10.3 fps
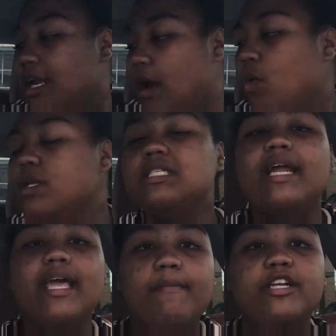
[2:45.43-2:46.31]
Not only did
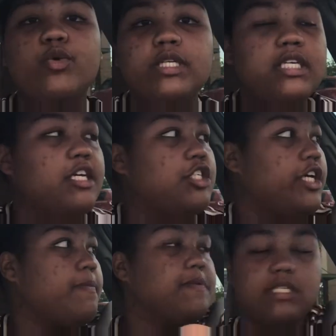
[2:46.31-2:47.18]
I get my tortilla
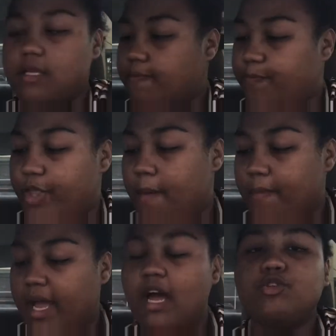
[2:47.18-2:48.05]
chips. Yep,
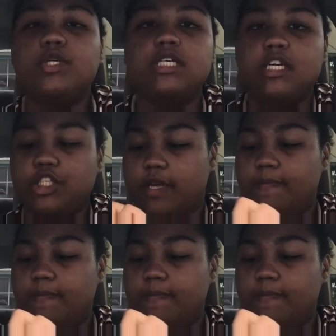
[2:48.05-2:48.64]
I got tortilla chips.